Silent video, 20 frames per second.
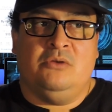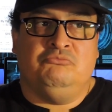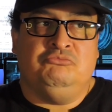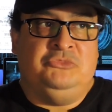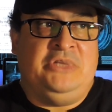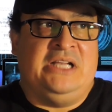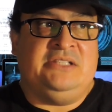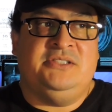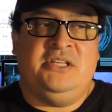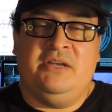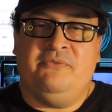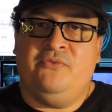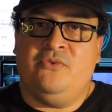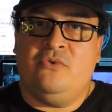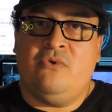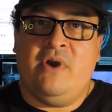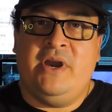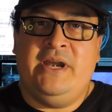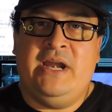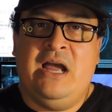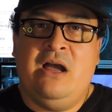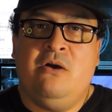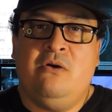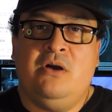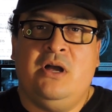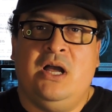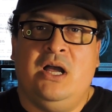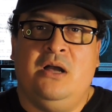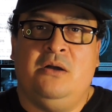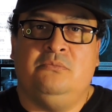That's it for right
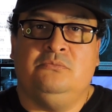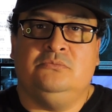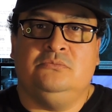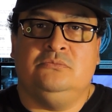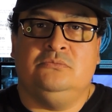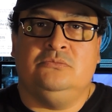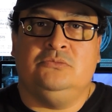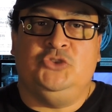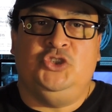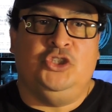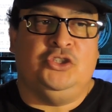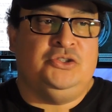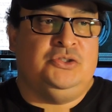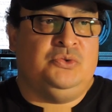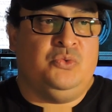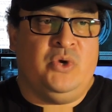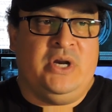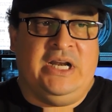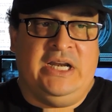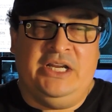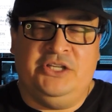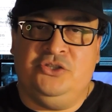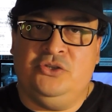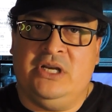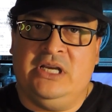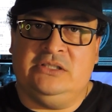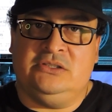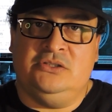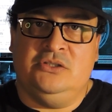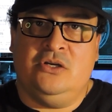now. Just want to let you
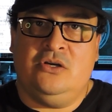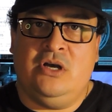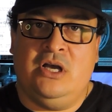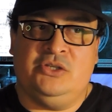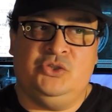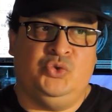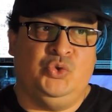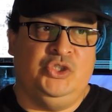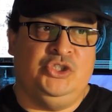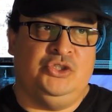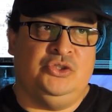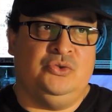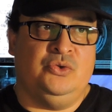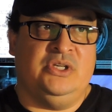guys know I switched